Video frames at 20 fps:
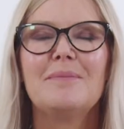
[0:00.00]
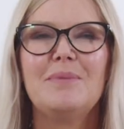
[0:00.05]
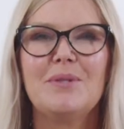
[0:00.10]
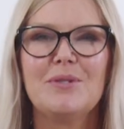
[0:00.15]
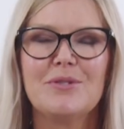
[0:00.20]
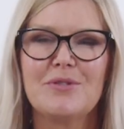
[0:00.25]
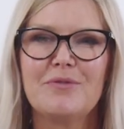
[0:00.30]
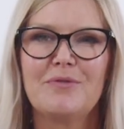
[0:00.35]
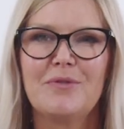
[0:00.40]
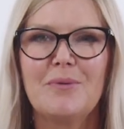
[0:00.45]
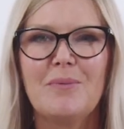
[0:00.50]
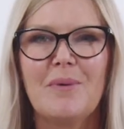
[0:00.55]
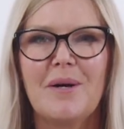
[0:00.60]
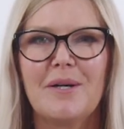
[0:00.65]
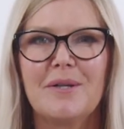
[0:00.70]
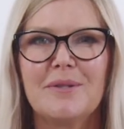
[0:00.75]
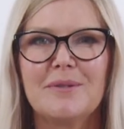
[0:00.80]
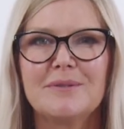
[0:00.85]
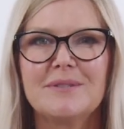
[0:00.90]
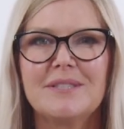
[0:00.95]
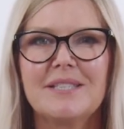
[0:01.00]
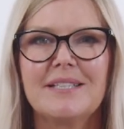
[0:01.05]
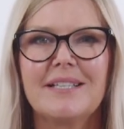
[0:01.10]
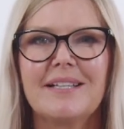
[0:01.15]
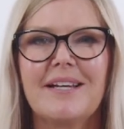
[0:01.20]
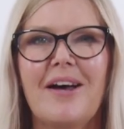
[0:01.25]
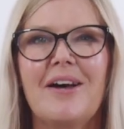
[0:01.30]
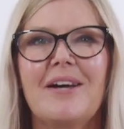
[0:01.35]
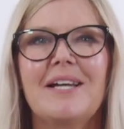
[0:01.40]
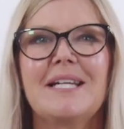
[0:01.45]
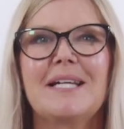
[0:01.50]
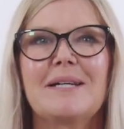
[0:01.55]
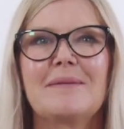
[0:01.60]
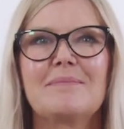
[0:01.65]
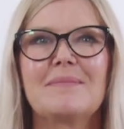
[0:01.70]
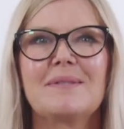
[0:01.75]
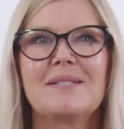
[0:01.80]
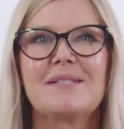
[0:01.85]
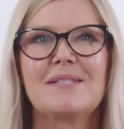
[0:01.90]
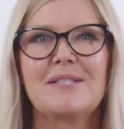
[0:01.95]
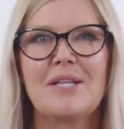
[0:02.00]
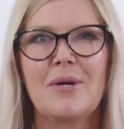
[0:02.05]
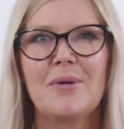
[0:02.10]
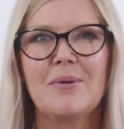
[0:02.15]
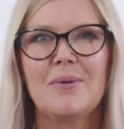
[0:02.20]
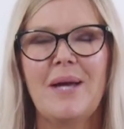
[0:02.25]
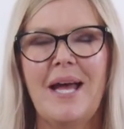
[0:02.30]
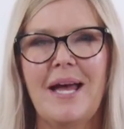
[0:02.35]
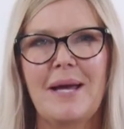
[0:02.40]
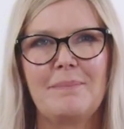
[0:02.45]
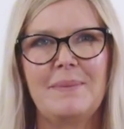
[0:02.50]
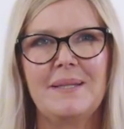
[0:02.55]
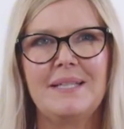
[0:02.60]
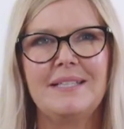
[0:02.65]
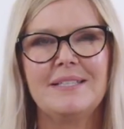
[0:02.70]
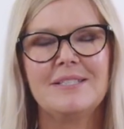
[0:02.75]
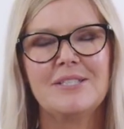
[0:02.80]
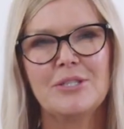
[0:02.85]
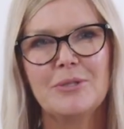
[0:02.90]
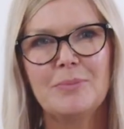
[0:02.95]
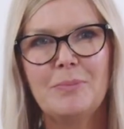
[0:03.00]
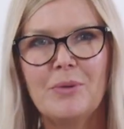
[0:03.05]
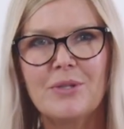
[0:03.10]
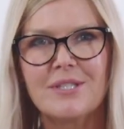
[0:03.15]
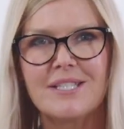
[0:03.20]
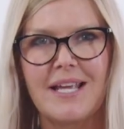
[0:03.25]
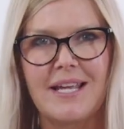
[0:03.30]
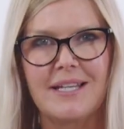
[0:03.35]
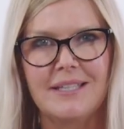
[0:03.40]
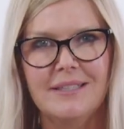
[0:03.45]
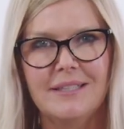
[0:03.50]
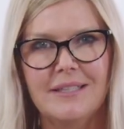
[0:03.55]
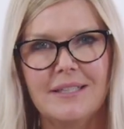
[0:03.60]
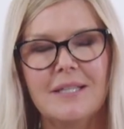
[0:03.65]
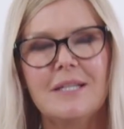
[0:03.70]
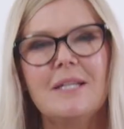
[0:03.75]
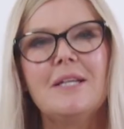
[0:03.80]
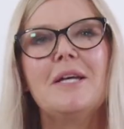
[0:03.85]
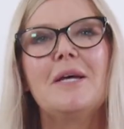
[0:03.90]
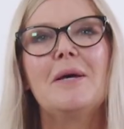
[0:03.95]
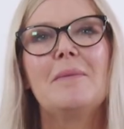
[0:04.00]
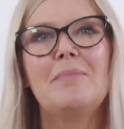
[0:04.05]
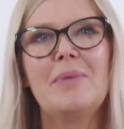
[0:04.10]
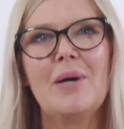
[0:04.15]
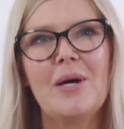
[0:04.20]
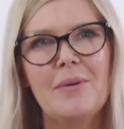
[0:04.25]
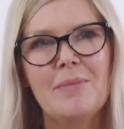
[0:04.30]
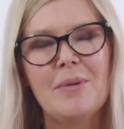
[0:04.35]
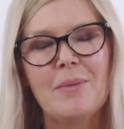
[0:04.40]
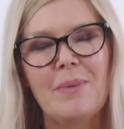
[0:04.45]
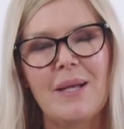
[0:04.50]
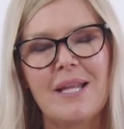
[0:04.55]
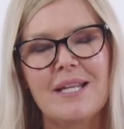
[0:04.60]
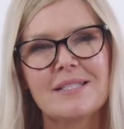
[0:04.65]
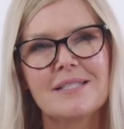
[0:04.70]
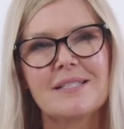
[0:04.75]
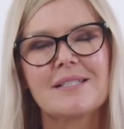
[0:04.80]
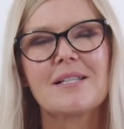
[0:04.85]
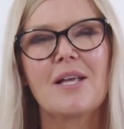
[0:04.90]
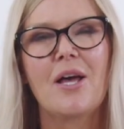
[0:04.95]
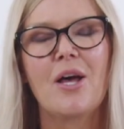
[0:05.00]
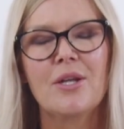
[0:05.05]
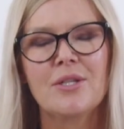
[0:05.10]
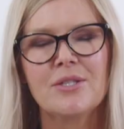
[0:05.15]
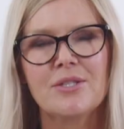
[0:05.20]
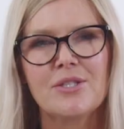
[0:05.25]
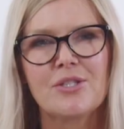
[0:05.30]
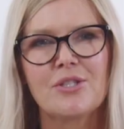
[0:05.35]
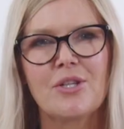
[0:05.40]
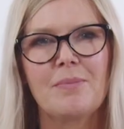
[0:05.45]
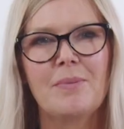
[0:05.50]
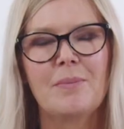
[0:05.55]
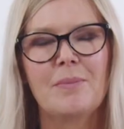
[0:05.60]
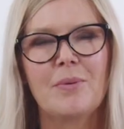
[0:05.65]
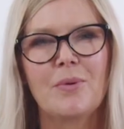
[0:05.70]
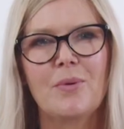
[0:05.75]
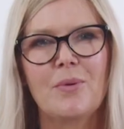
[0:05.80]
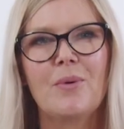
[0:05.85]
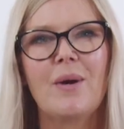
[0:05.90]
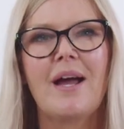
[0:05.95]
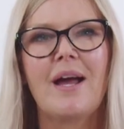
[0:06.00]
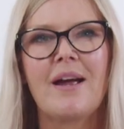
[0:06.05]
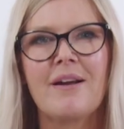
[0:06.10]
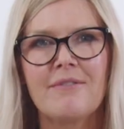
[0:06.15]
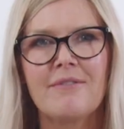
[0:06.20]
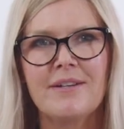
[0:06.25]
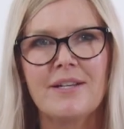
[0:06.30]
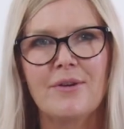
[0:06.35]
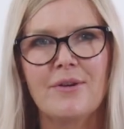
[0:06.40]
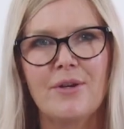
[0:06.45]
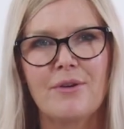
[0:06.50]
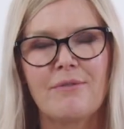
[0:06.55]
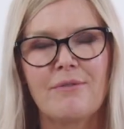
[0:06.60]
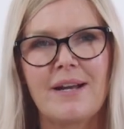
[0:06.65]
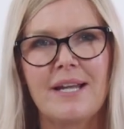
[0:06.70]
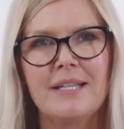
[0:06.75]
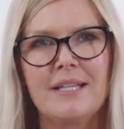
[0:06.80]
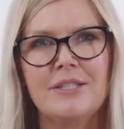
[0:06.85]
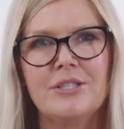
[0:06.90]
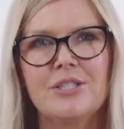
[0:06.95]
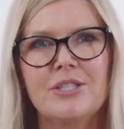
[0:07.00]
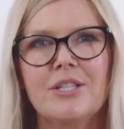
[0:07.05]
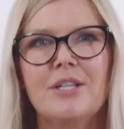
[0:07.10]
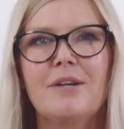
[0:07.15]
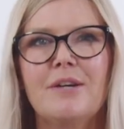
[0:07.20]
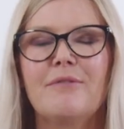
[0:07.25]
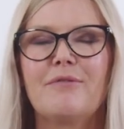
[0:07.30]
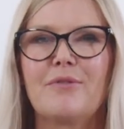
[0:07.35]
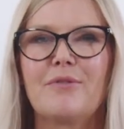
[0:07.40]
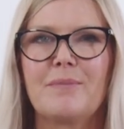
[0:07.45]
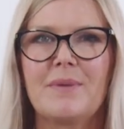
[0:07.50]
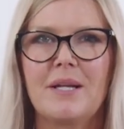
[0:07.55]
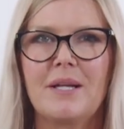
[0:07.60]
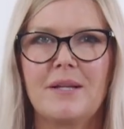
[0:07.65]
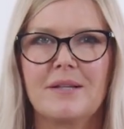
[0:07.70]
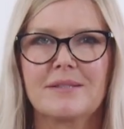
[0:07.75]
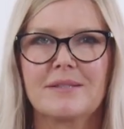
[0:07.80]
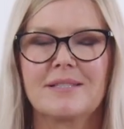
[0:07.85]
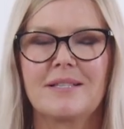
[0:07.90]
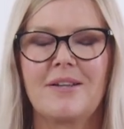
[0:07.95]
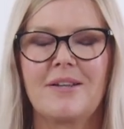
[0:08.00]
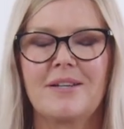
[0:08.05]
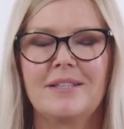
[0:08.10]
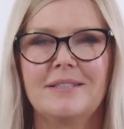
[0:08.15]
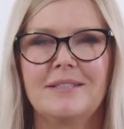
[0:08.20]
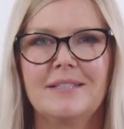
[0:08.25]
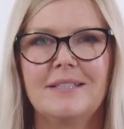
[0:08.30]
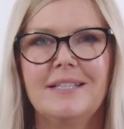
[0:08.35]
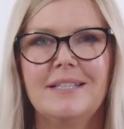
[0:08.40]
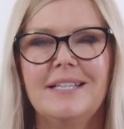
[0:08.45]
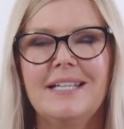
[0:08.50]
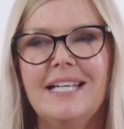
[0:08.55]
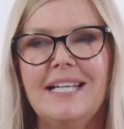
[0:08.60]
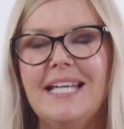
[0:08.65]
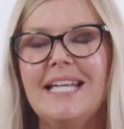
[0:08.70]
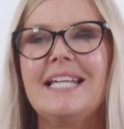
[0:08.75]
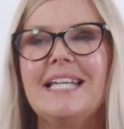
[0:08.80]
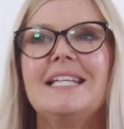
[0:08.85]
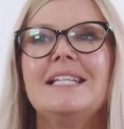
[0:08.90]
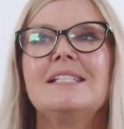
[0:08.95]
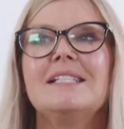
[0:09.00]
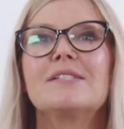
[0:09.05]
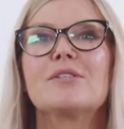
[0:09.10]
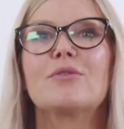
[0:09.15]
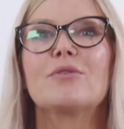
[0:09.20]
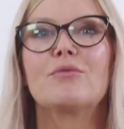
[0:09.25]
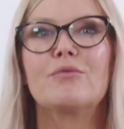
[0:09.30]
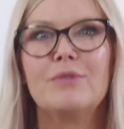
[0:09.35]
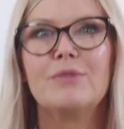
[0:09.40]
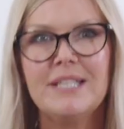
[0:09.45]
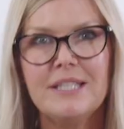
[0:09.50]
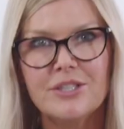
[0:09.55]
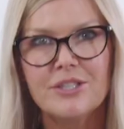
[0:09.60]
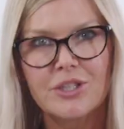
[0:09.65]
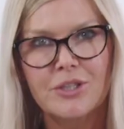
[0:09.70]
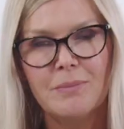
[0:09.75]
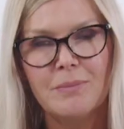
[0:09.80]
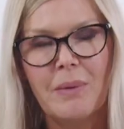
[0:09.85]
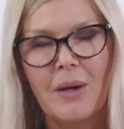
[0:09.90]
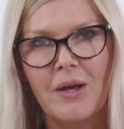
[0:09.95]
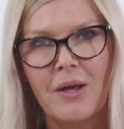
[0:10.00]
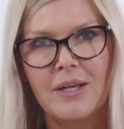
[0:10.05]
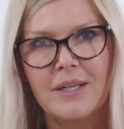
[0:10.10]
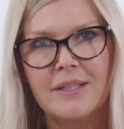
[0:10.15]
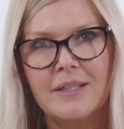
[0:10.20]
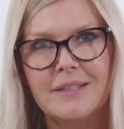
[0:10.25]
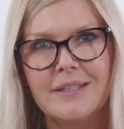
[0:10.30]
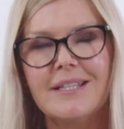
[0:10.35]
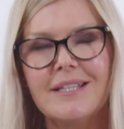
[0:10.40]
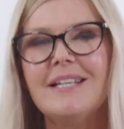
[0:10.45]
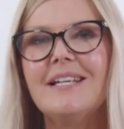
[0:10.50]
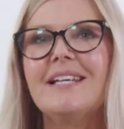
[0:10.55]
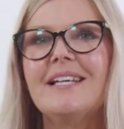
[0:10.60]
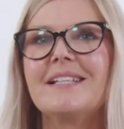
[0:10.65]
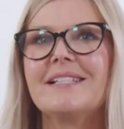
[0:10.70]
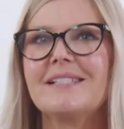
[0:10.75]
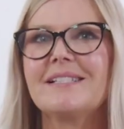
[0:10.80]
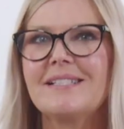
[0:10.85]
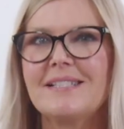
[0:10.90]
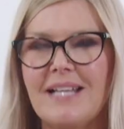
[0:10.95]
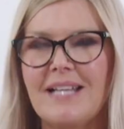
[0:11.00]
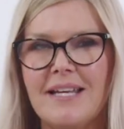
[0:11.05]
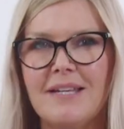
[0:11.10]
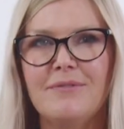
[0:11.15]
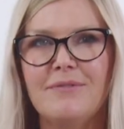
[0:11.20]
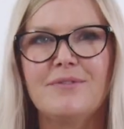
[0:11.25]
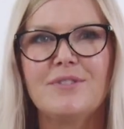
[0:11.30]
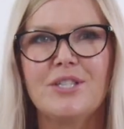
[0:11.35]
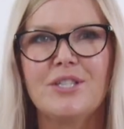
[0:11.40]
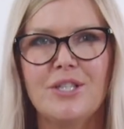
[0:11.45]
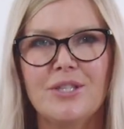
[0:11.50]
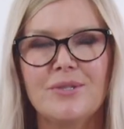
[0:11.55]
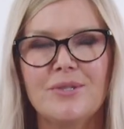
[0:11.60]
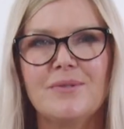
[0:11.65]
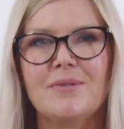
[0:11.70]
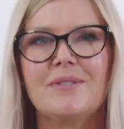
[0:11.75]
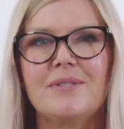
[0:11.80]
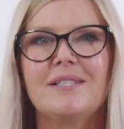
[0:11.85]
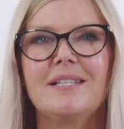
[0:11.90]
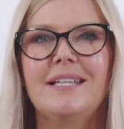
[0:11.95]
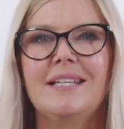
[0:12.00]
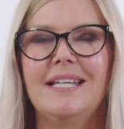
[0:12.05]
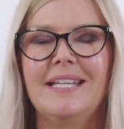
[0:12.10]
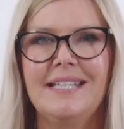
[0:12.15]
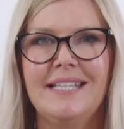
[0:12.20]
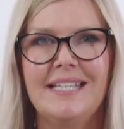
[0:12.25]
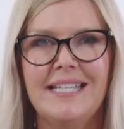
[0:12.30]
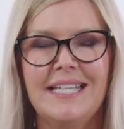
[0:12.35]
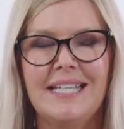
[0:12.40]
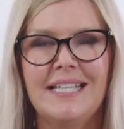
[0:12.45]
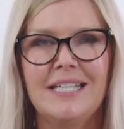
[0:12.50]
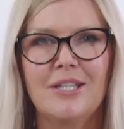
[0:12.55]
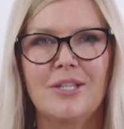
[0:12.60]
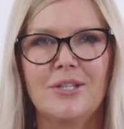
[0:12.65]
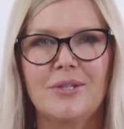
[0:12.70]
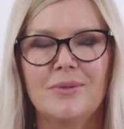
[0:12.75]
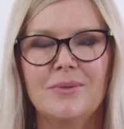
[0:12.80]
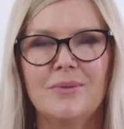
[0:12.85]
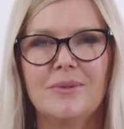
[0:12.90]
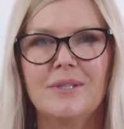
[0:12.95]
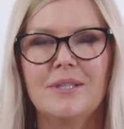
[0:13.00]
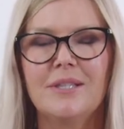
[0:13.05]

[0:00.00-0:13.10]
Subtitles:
beautiful world. I am so happy to present Perma Blend's Unstoppable Areola range from the Luxe line. It is REACH compliant and safe to use in the EU.